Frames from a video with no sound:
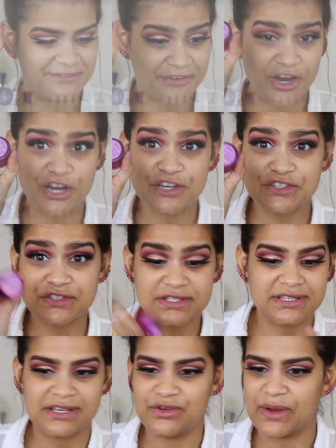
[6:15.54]

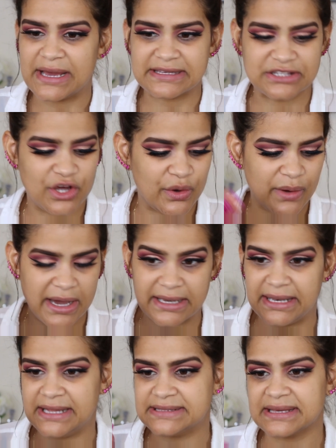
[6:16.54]
First, you guys know
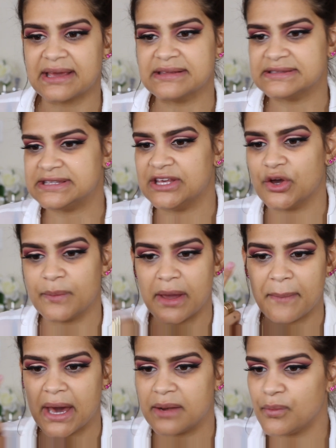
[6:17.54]
I need to conceal
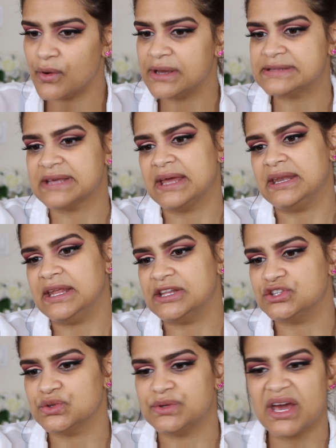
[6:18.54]
my bad boys. I
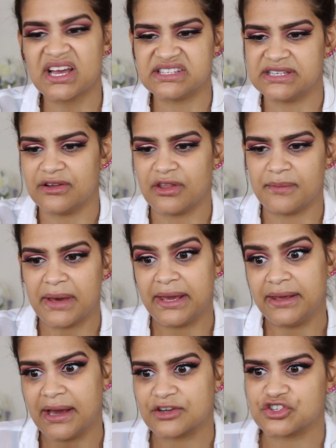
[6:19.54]
need to, not conceal them,
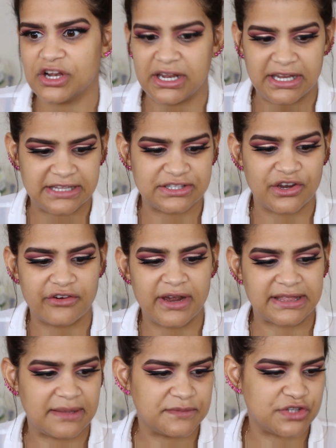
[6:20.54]
I actually need to
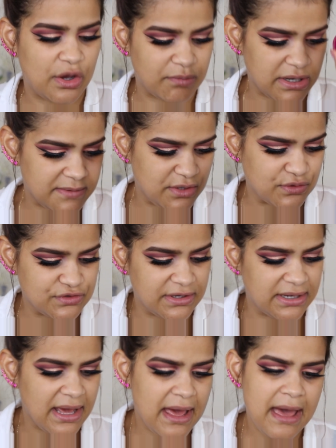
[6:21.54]
correct them. So I'm going to be
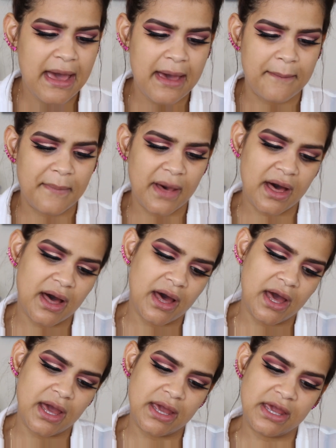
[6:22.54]
using
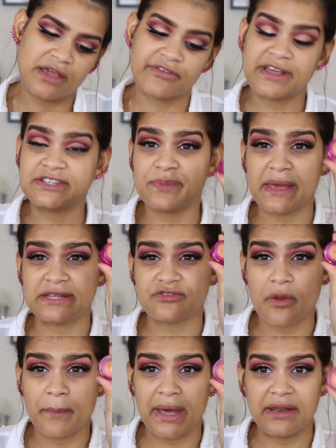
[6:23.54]
my Erase Base
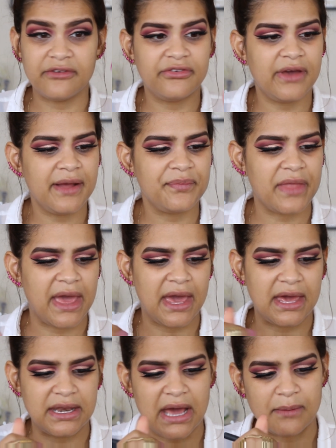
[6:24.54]
from Benefit,
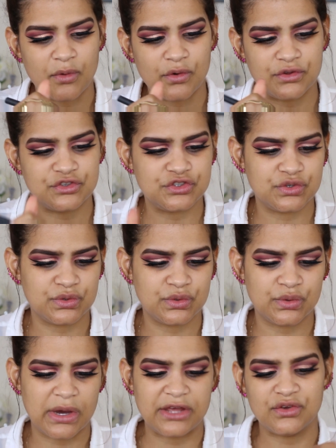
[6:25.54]
and
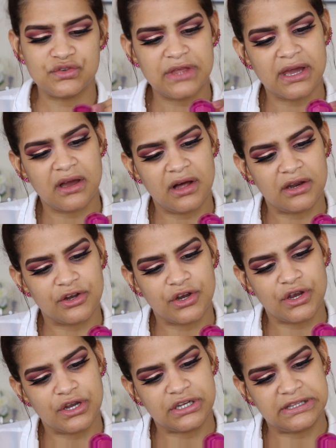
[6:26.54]
I use that
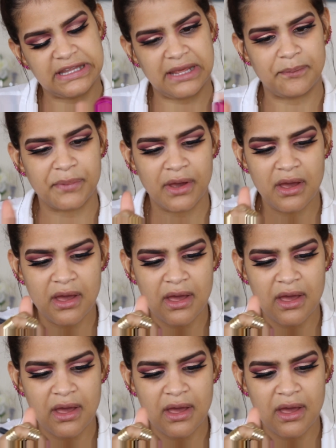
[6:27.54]
color Deep.